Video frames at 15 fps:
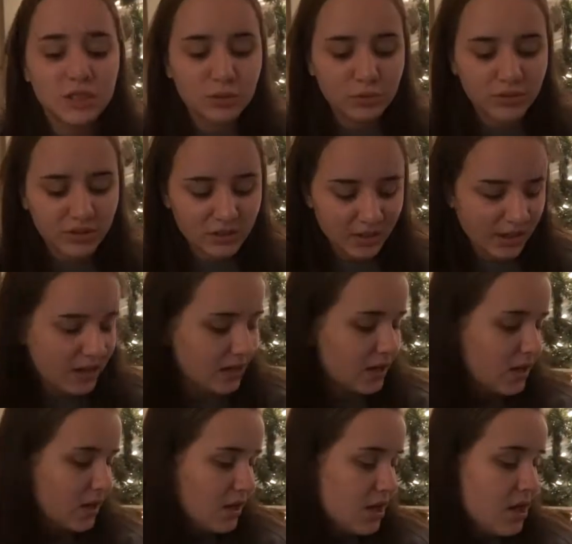to see
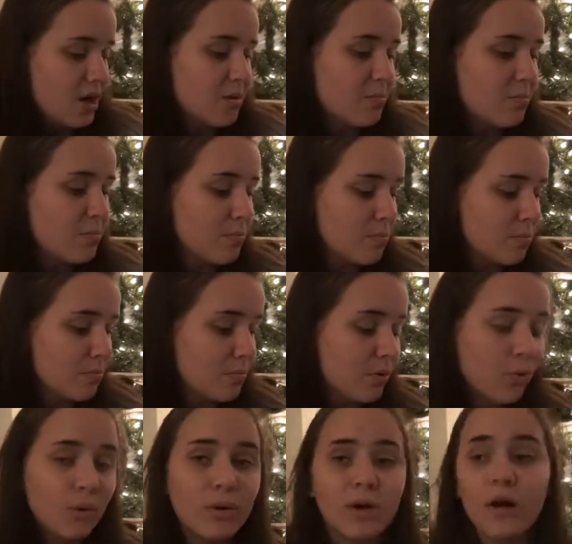
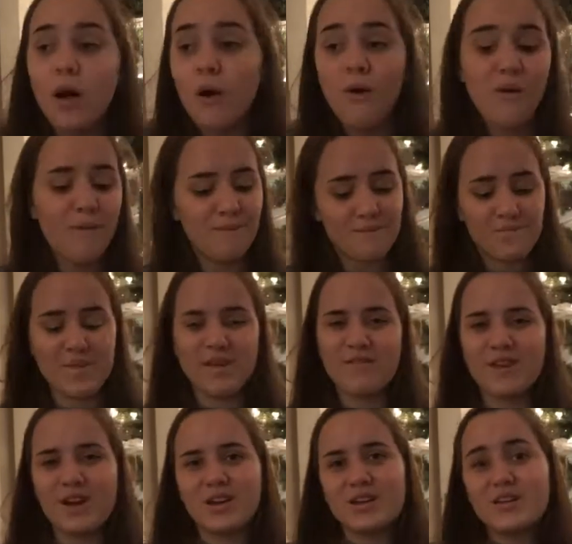more. I've
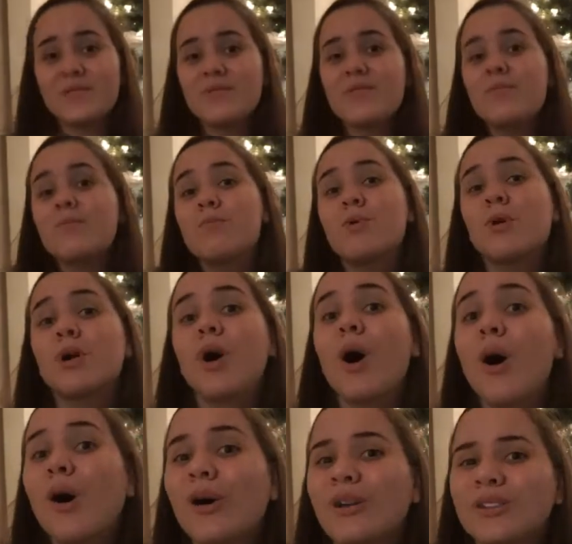got it. More
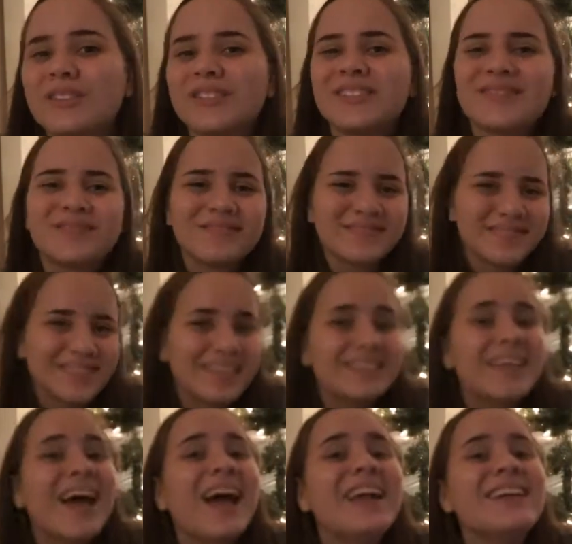hauls,
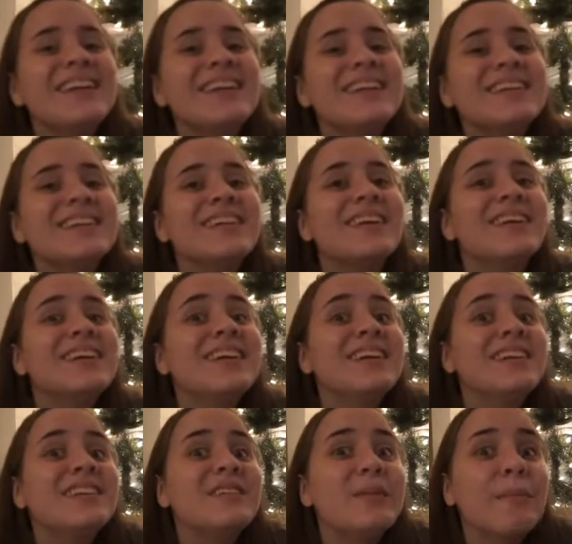because I need
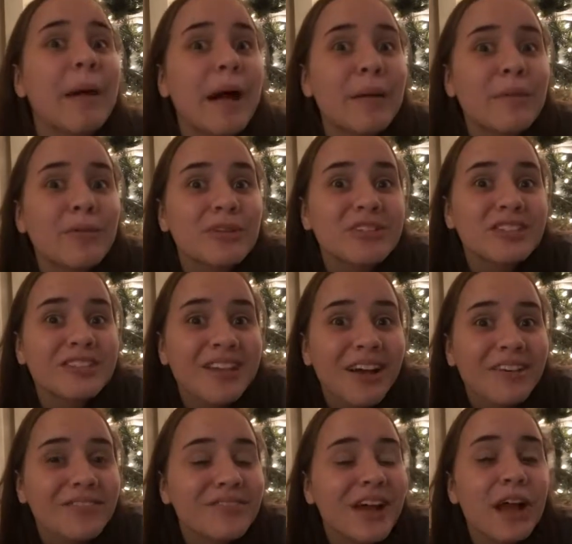to buy more
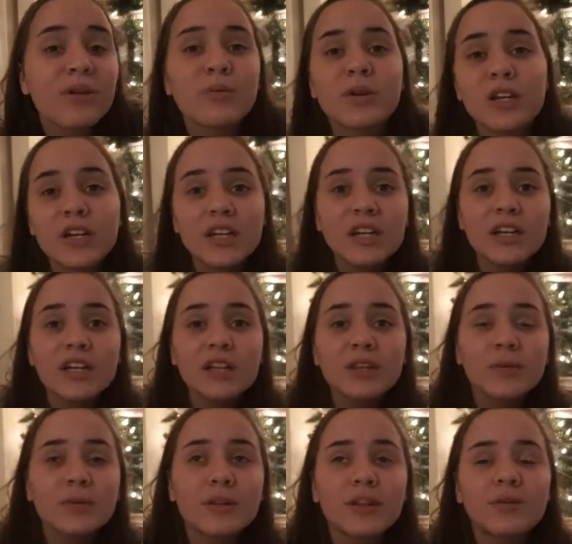stuff. I
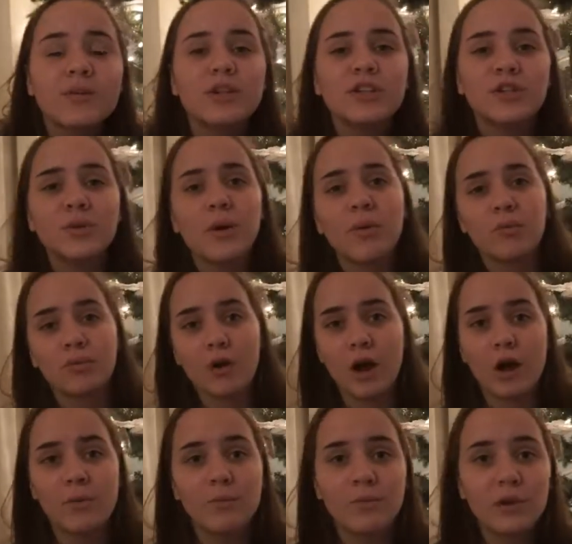really, really want to do a
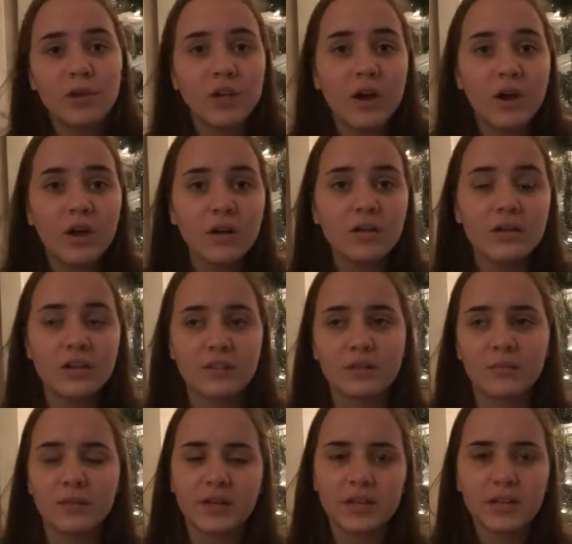Romwe haul because I'm
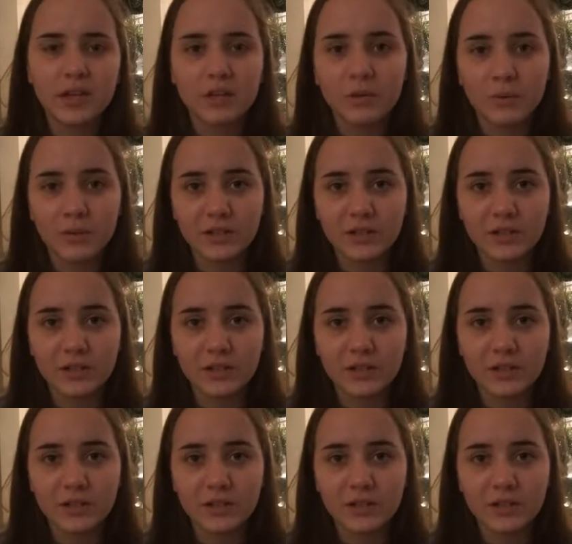planning on